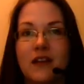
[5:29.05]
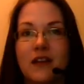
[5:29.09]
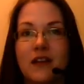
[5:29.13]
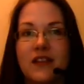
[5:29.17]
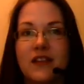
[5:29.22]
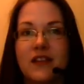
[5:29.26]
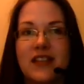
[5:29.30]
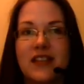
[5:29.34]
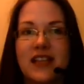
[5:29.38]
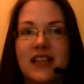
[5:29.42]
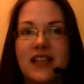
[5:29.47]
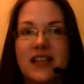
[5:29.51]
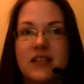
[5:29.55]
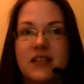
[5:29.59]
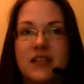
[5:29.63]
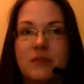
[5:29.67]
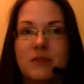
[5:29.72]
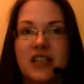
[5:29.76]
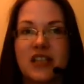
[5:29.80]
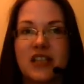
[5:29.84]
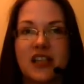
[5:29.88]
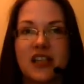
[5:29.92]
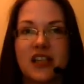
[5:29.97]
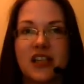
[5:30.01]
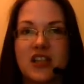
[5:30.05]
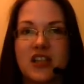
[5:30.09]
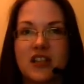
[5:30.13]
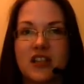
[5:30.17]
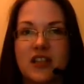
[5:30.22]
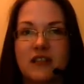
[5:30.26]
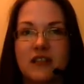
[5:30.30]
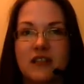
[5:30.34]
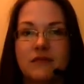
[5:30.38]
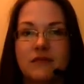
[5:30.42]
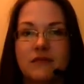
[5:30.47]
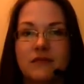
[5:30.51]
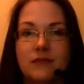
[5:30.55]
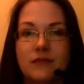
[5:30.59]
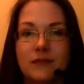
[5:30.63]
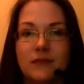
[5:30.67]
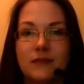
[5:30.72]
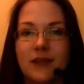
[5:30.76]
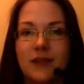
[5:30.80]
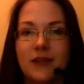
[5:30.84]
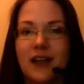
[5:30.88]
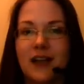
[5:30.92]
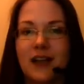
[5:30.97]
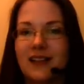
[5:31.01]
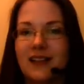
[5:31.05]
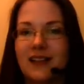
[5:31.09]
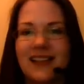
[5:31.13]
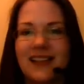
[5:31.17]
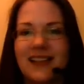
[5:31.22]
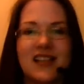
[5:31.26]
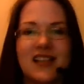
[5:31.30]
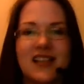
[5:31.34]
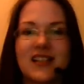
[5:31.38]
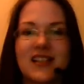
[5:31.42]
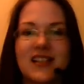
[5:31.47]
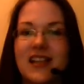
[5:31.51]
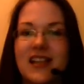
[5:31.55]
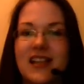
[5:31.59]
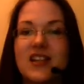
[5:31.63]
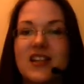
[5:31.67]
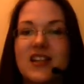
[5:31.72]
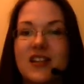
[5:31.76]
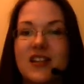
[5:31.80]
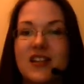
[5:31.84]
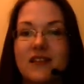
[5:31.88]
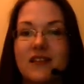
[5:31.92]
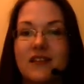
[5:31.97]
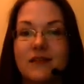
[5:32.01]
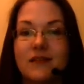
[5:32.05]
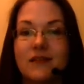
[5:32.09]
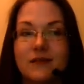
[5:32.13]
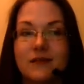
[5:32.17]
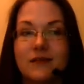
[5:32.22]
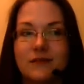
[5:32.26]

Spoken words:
the data protection legislation